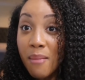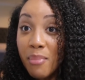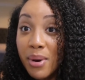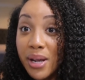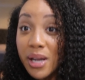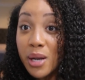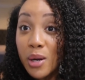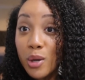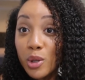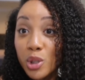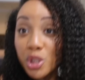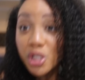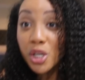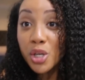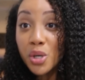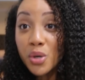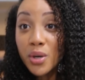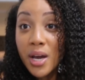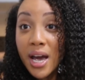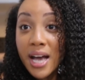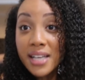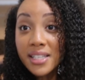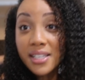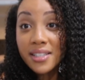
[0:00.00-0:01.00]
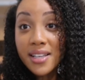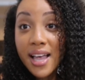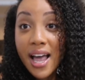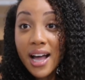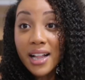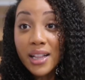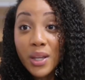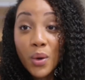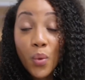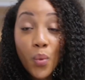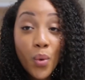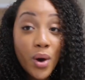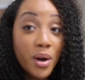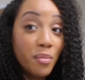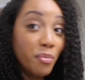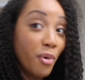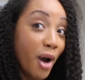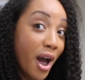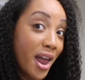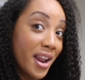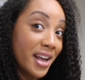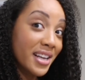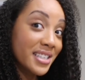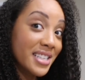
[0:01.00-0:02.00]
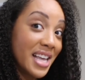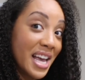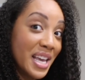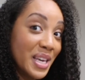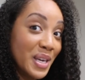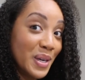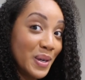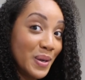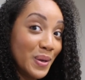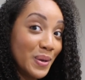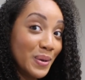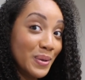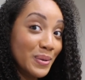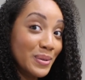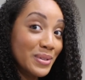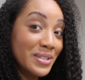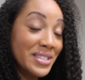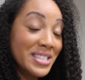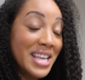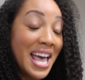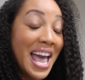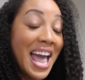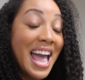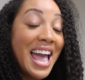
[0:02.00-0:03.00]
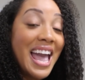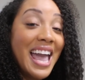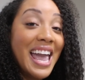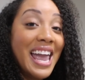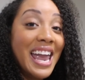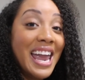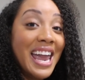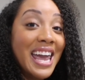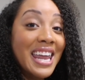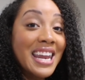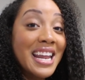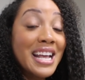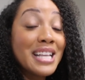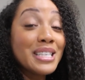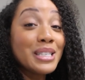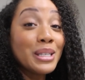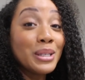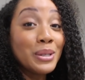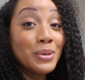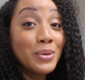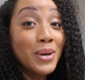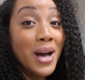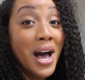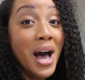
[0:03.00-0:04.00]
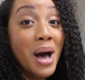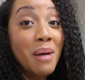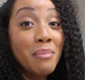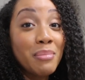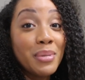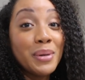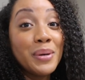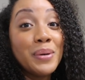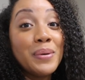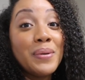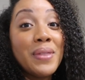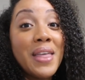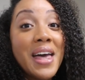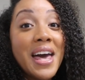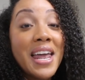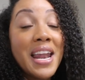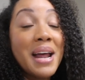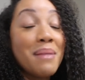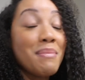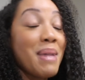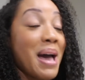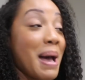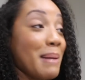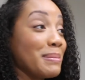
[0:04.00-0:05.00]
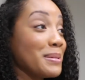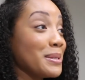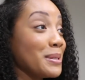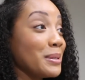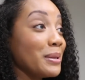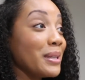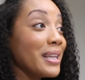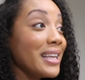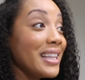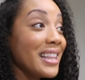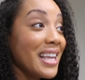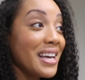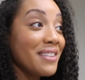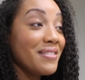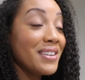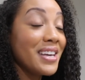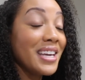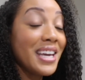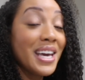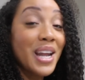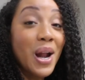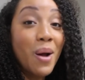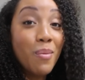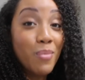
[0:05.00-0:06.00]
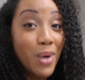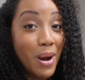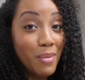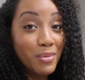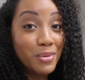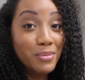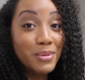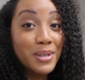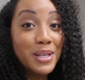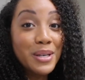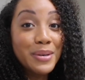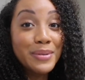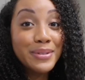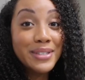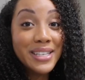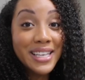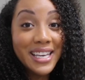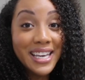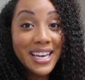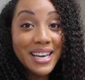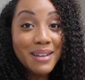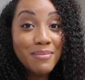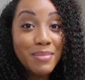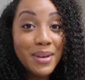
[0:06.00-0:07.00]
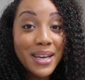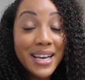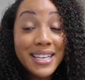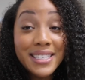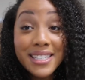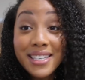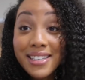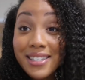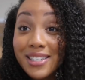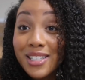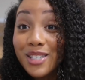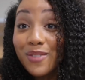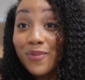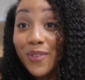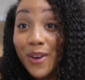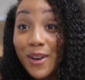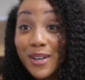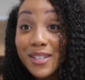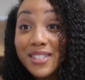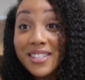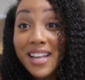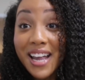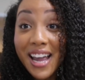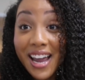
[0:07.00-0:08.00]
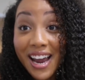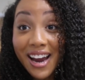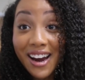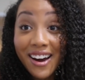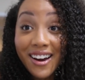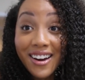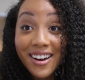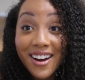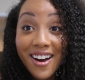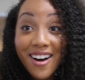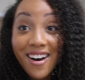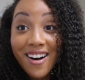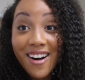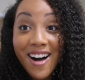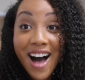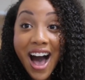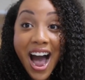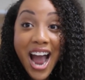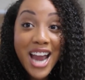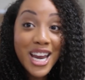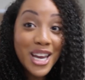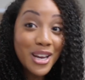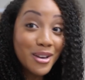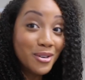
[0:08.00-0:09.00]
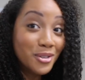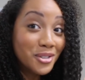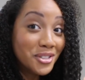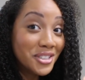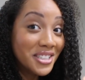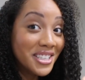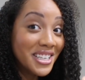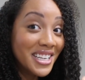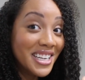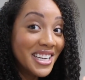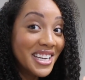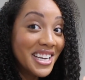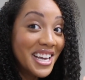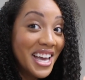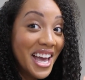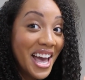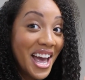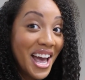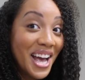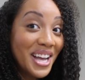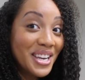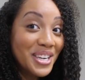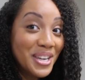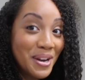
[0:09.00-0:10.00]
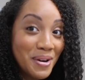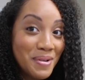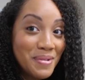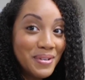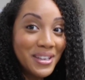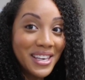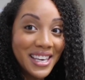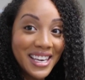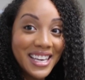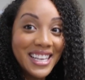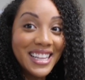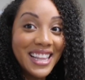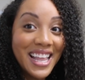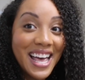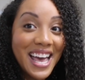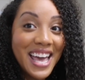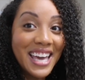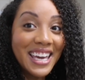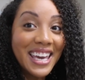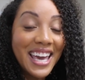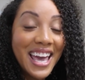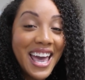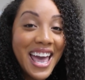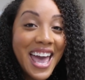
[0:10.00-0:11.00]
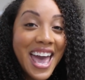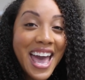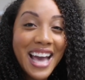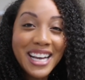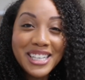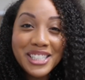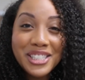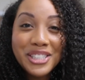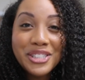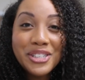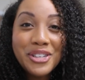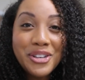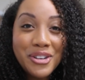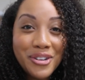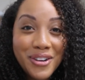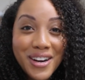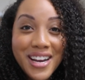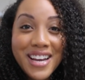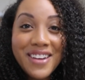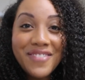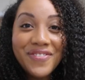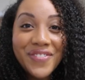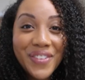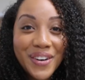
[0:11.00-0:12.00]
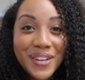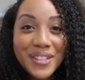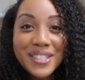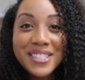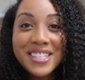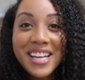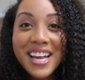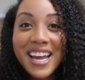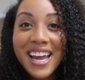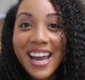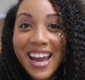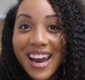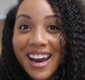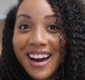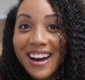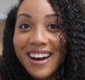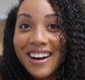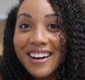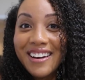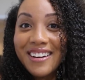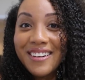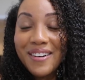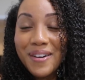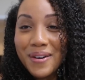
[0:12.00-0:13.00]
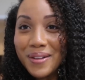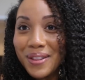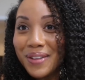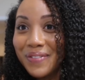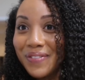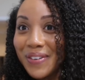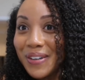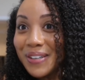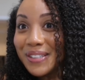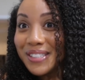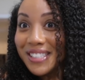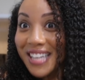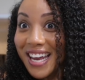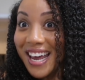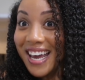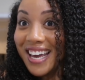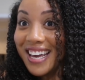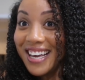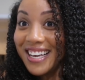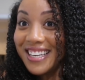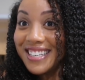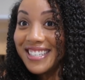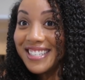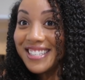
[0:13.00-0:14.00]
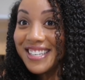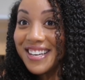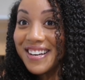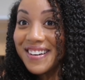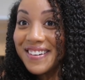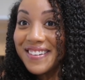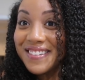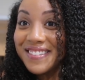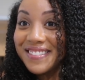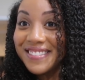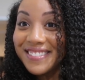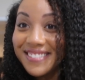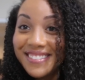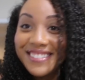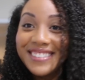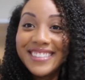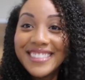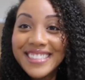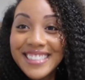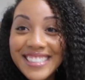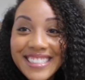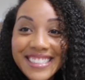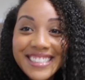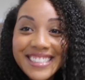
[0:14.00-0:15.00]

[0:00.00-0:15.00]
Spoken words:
But it'll show you guys exactly what products I used. And it's a new combo that I'm absolutely loving, and I'll probably use again, because this is first day hair, y'all. I usually don't get like extra great first day hair on the first day. So